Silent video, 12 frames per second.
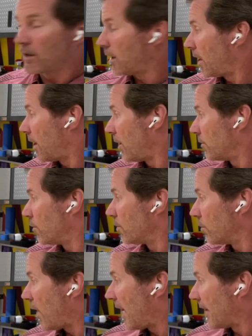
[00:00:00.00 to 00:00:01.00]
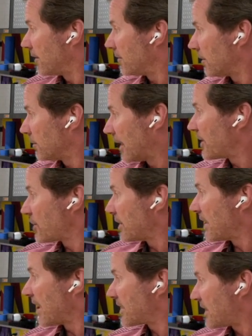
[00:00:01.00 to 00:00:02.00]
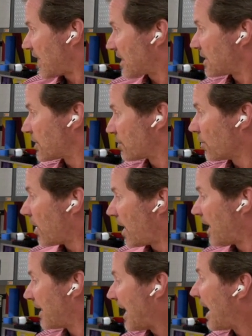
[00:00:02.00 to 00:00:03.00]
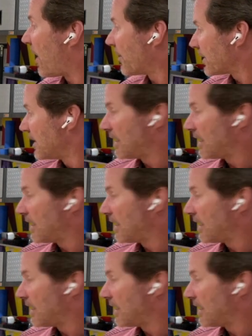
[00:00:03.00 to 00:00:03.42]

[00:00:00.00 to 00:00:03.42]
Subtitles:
actually x-axis rod out.